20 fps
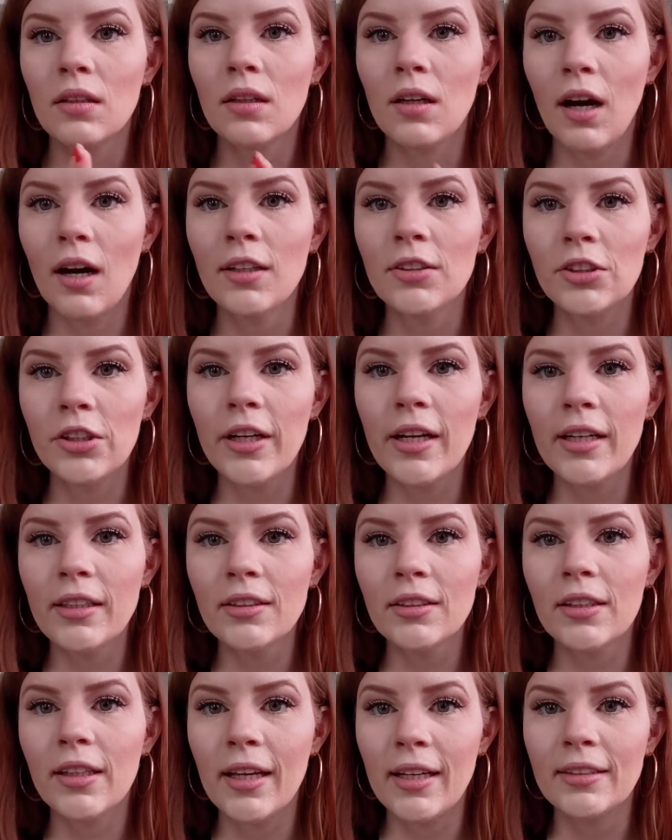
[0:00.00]
countries
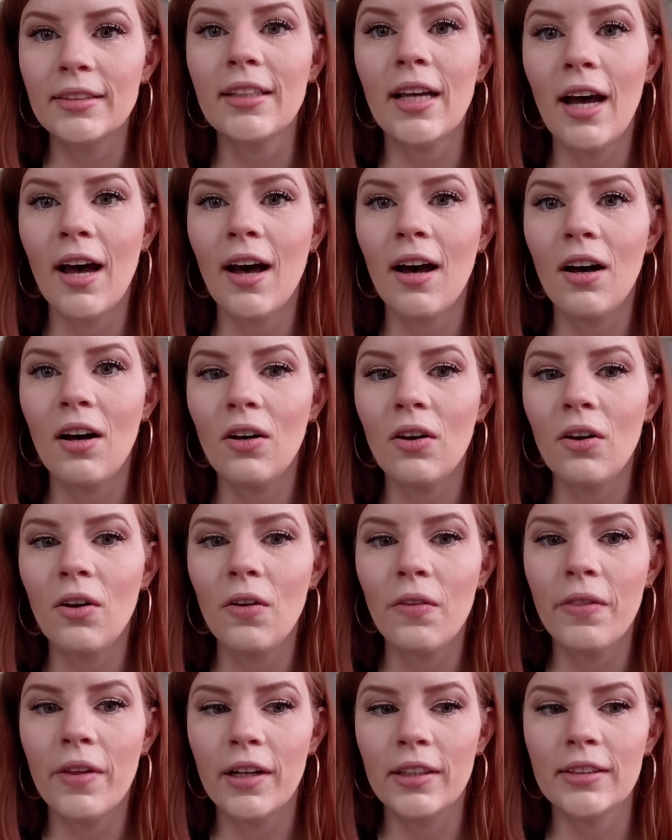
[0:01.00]
can
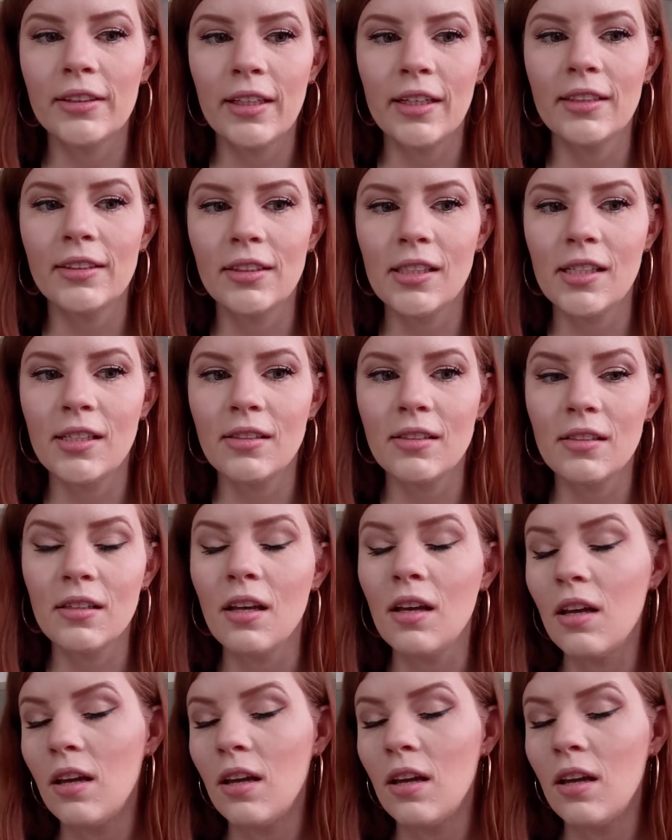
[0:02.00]
tell their citizens